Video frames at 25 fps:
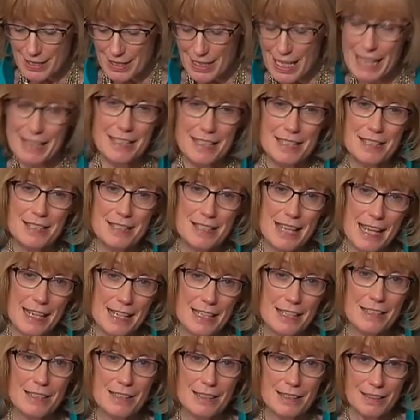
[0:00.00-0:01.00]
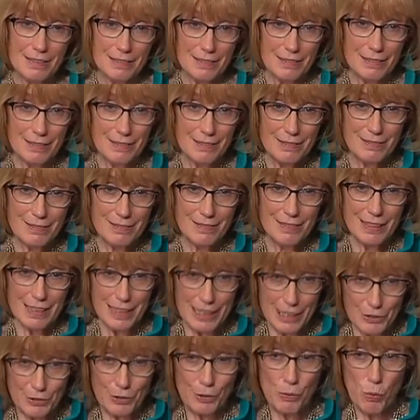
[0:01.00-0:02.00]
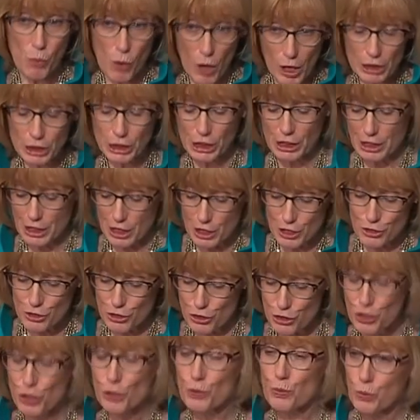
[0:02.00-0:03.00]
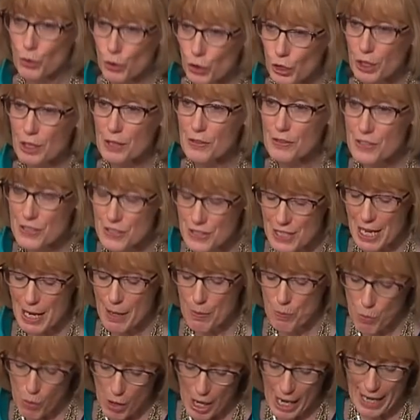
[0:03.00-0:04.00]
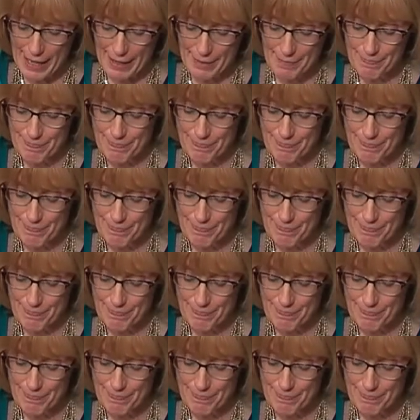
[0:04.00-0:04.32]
And the Senate here in Washington should work the same way.